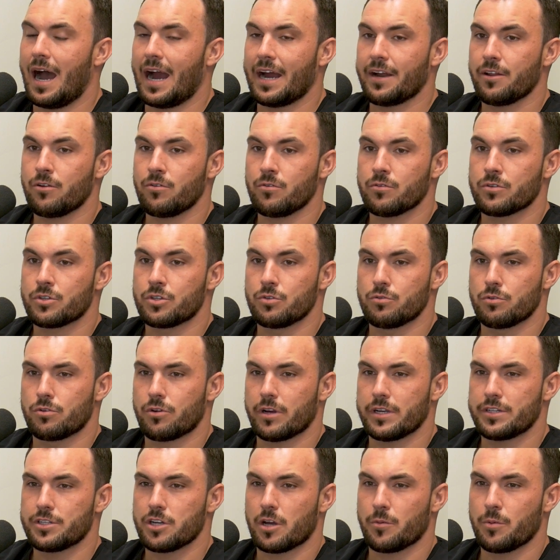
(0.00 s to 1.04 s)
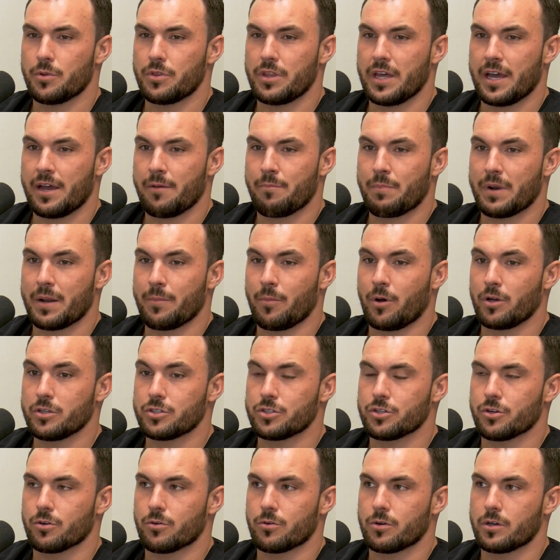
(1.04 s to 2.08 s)
I don't do a great job with that, but I'm
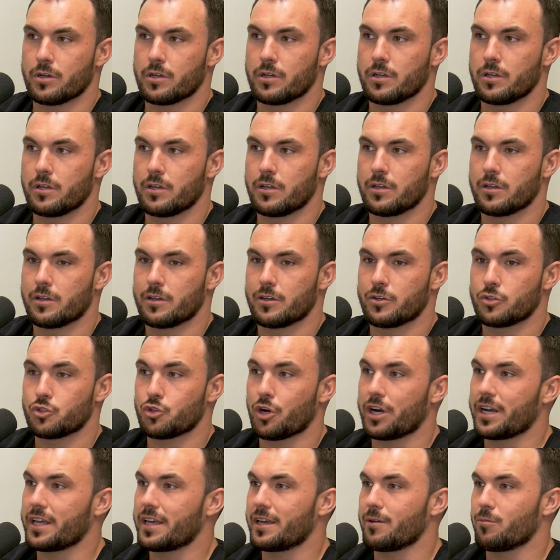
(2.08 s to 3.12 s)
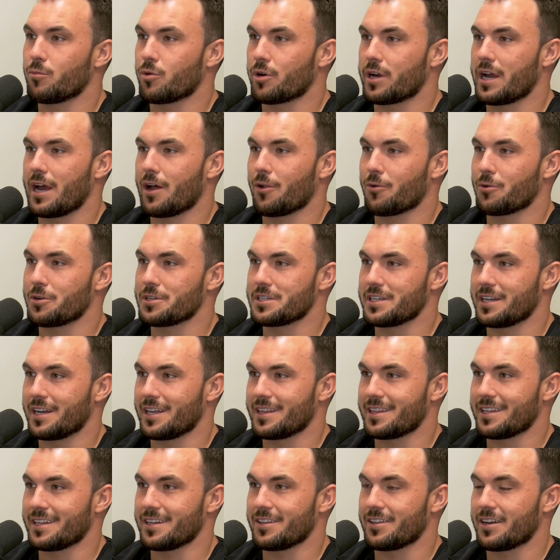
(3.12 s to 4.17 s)
also try to get more calories in
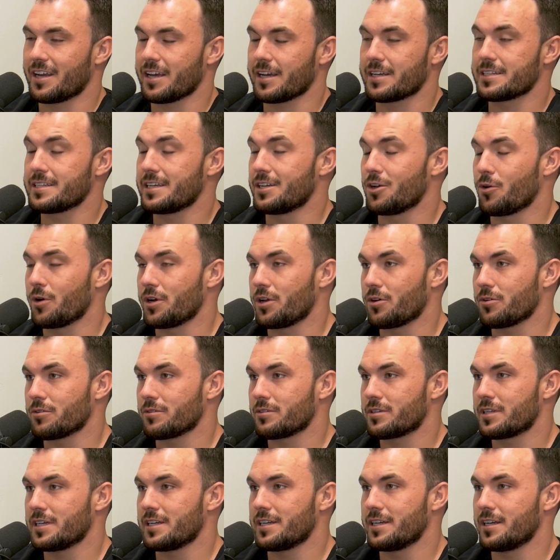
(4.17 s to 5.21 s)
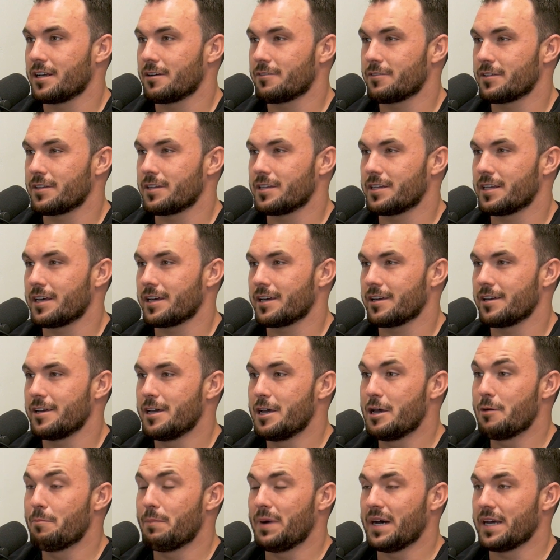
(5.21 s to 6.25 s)
at the end of the night because I know I don't get enough in the day.
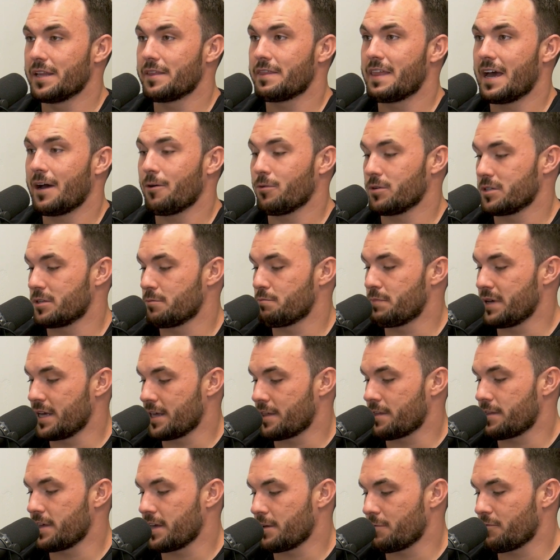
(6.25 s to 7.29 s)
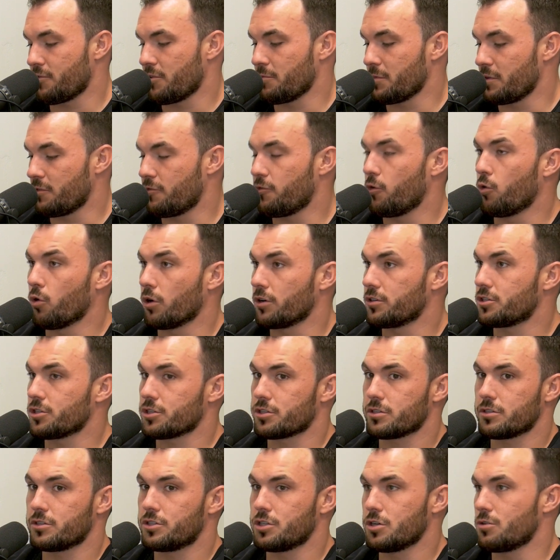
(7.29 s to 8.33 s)
But that was a big thing from before.
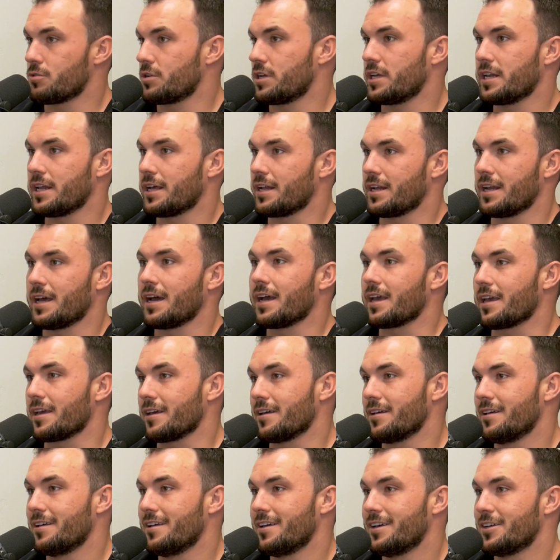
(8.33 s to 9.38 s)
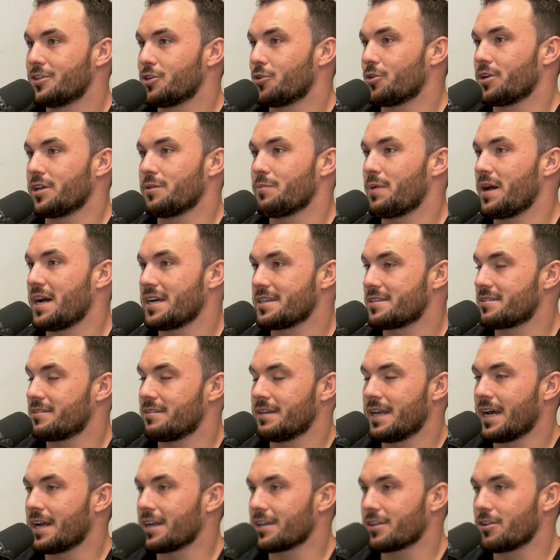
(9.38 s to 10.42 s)
Just don't eat at night. Don't eat
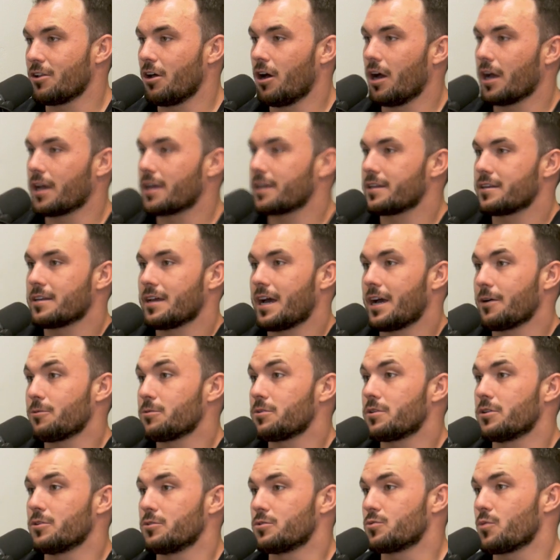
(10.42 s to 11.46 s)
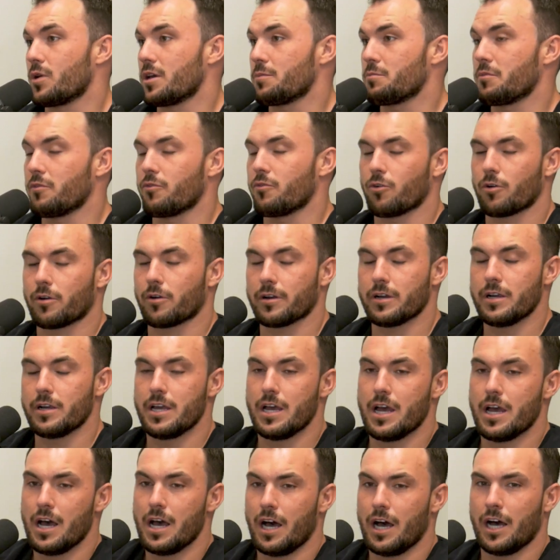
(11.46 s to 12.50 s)
past 9 o'clock, and I would lose weight before.
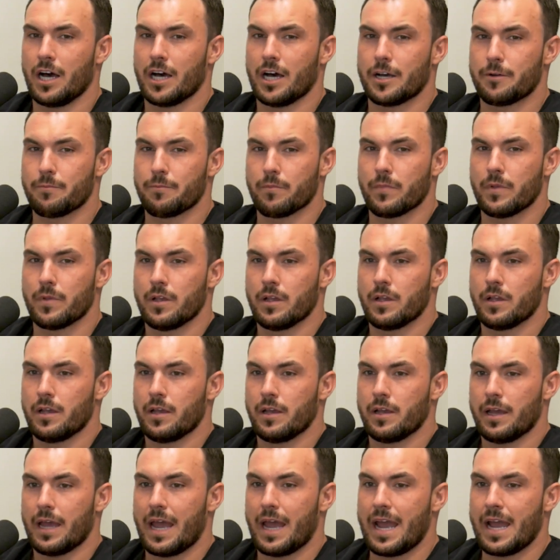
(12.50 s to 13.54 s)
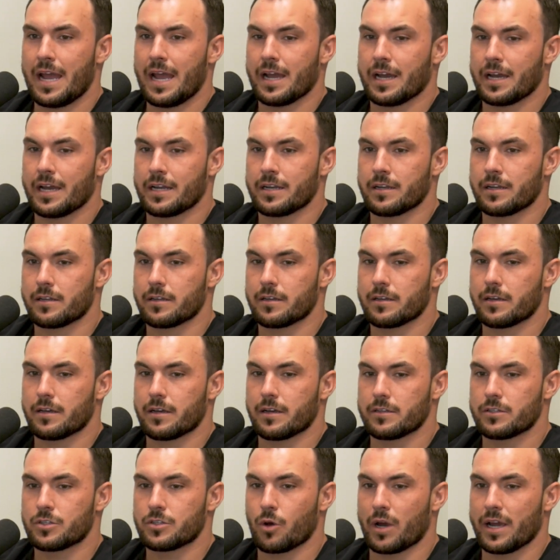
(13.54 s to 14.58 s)
And
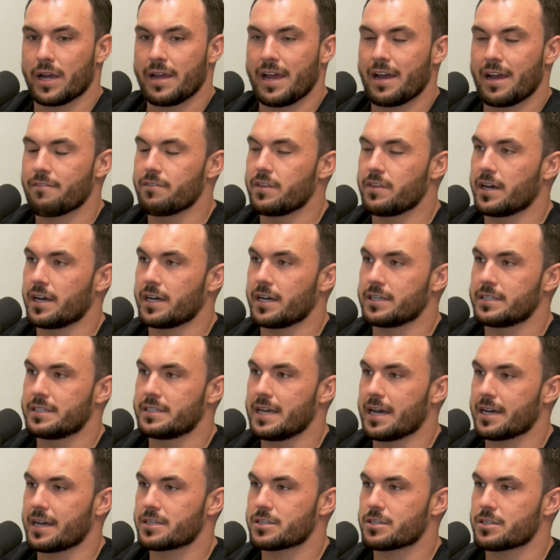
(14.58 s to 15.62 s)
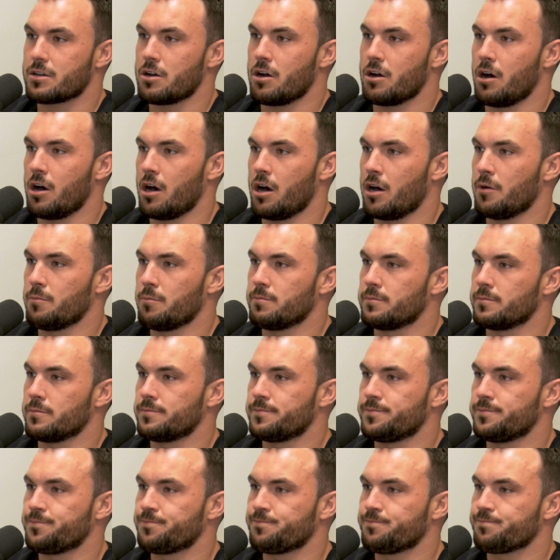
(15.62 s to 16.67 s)
so I have the
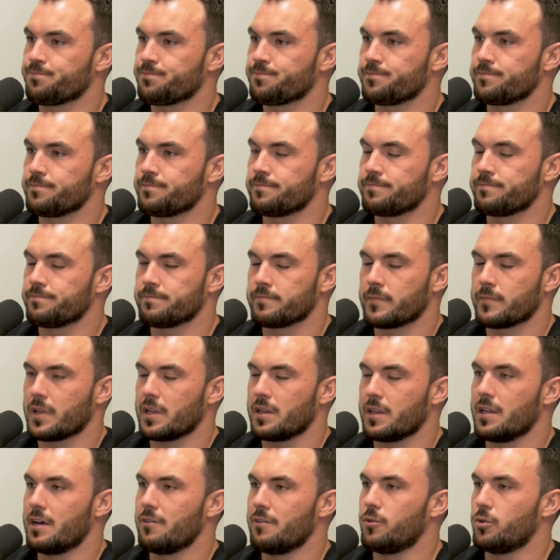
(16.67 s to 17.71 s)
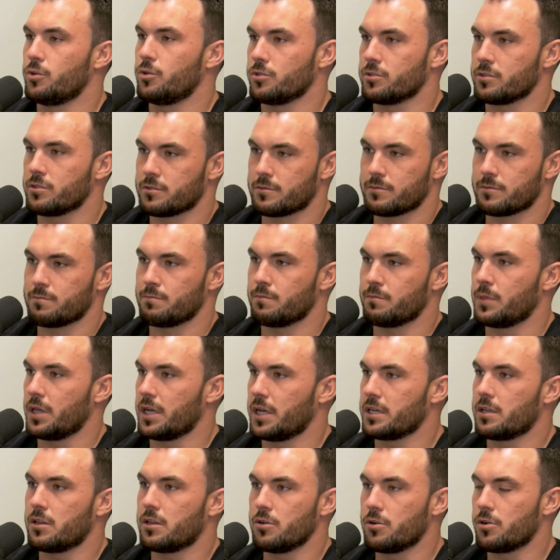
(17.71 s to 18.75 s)
Dexcom Levels
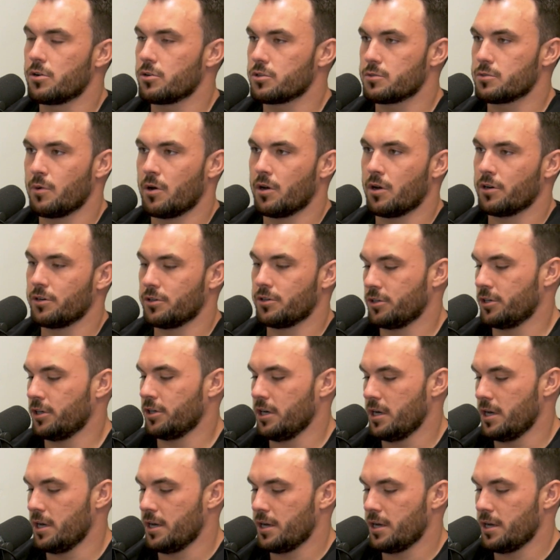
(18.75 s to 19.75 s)
blood glucose monitor.